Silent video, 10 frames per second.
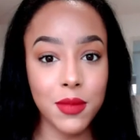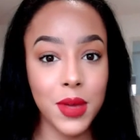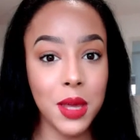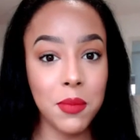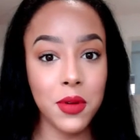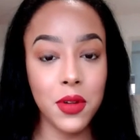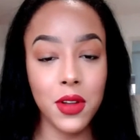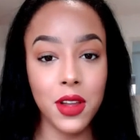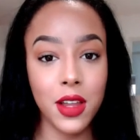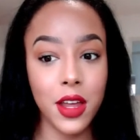
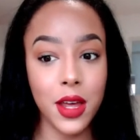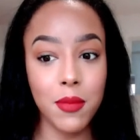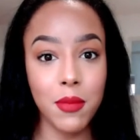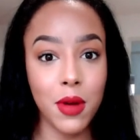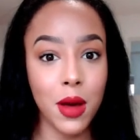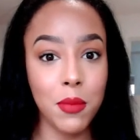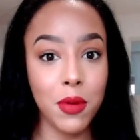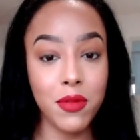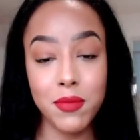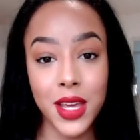people above
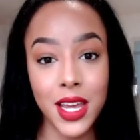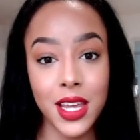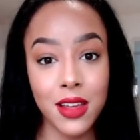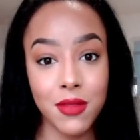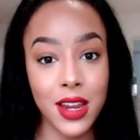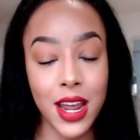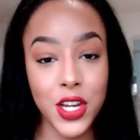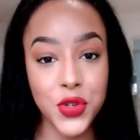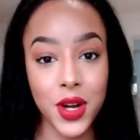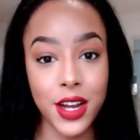me in age
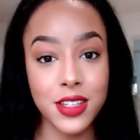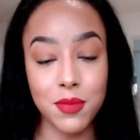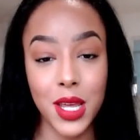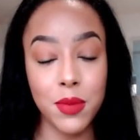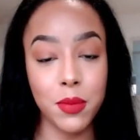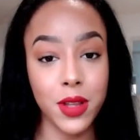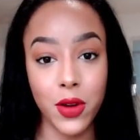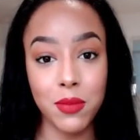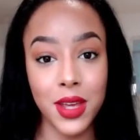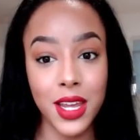wise and people below
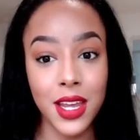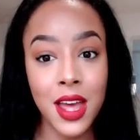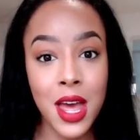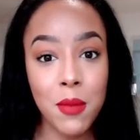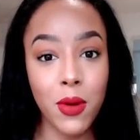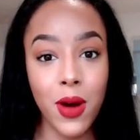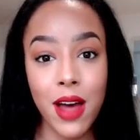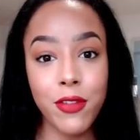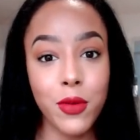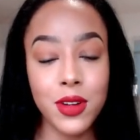me, but
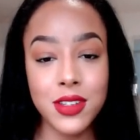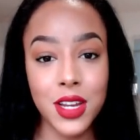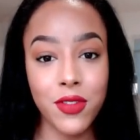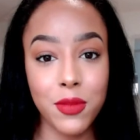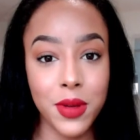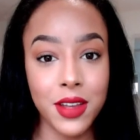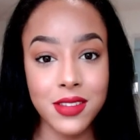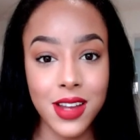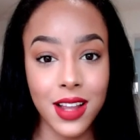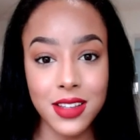everyone's different
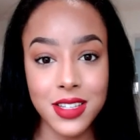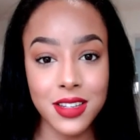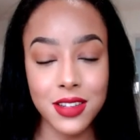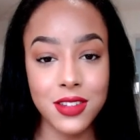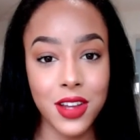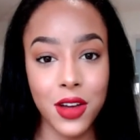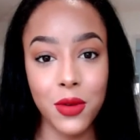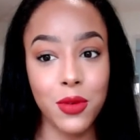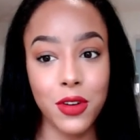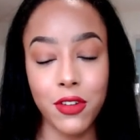personalities is so
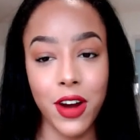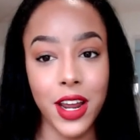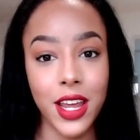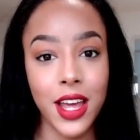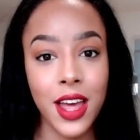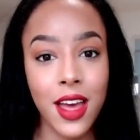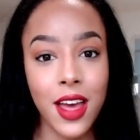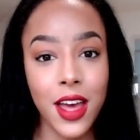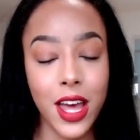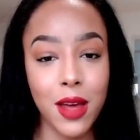great.
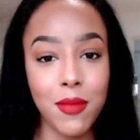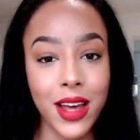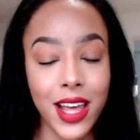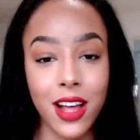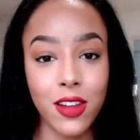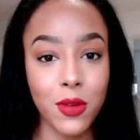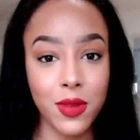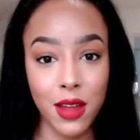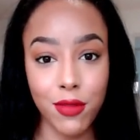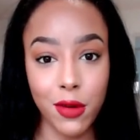I get along with
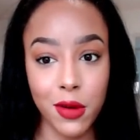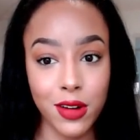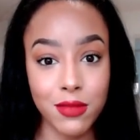everyone